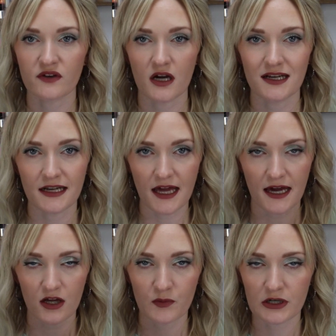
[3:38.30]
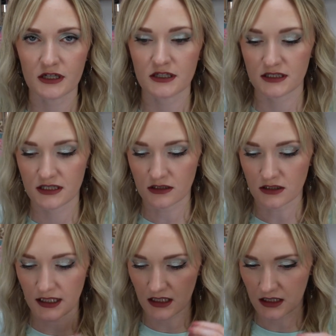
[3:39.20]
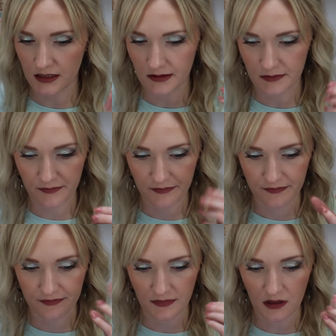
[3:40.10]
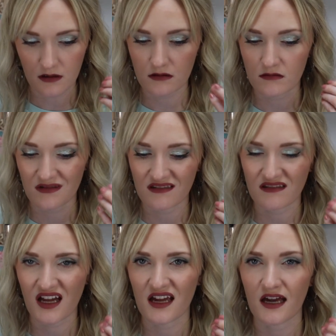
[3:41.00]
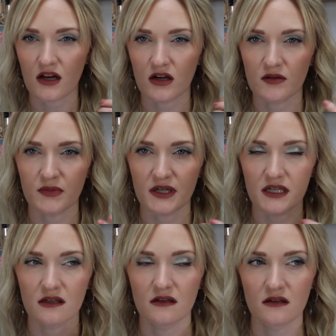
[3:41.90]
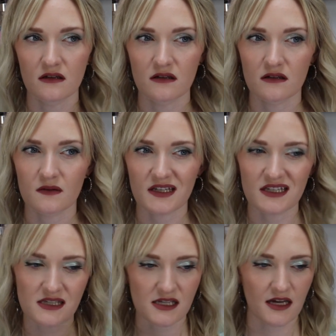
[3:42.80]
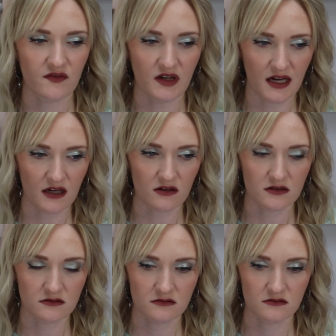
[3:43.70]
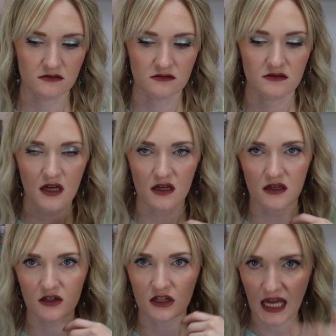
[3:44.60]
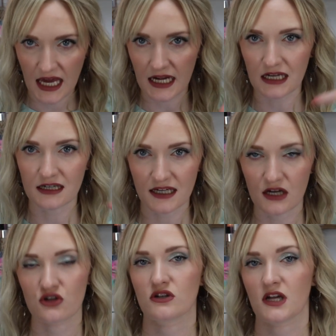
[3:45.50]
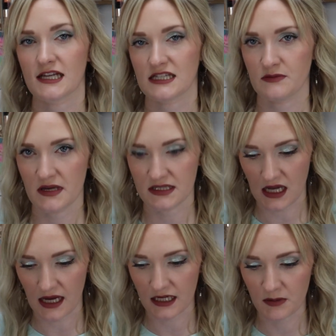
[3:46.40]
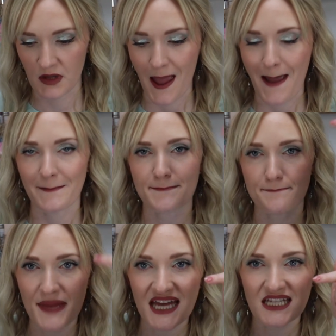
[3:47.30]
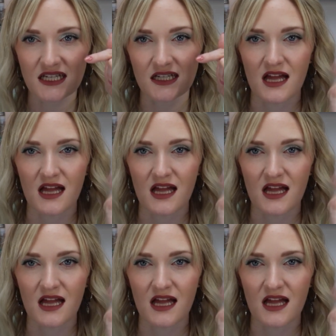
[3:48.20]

have gotten an add-on product, or like a, yeah, not add-on, but I guess it's kind of an add-on. We added an extra customized item, but